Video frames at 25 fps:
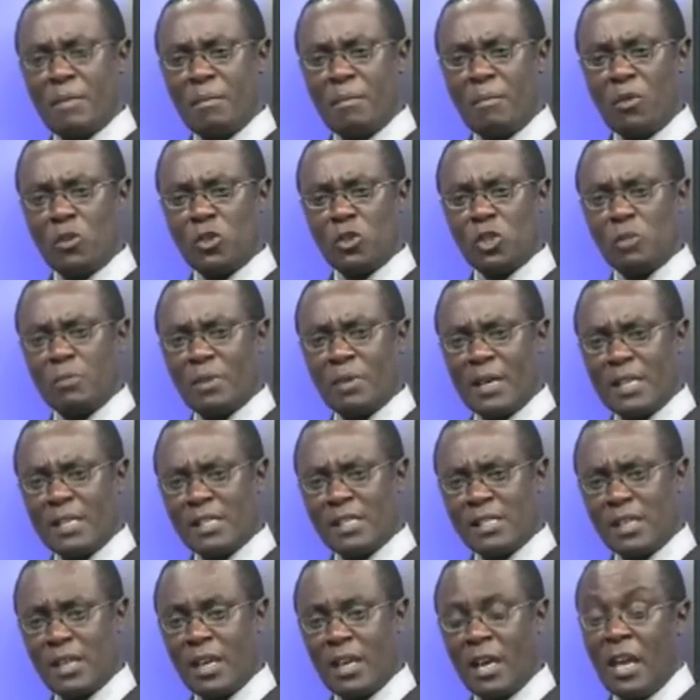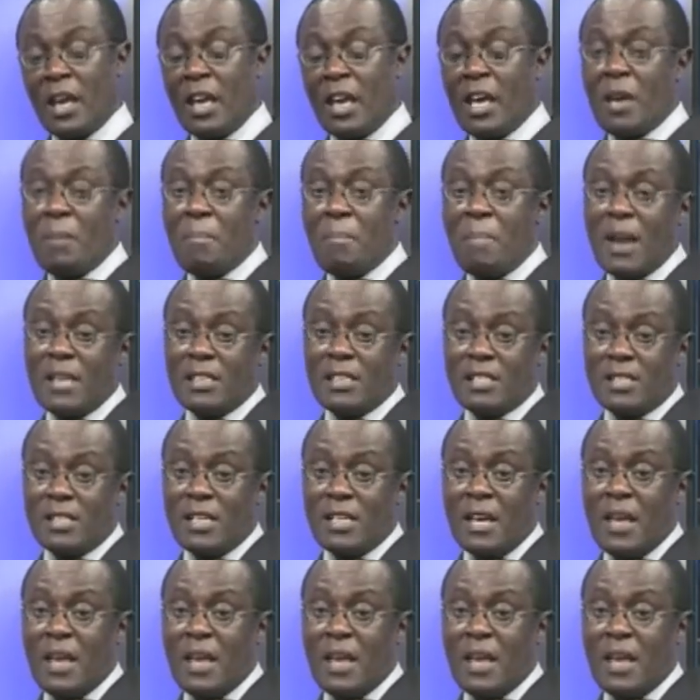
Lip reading: more spicy. But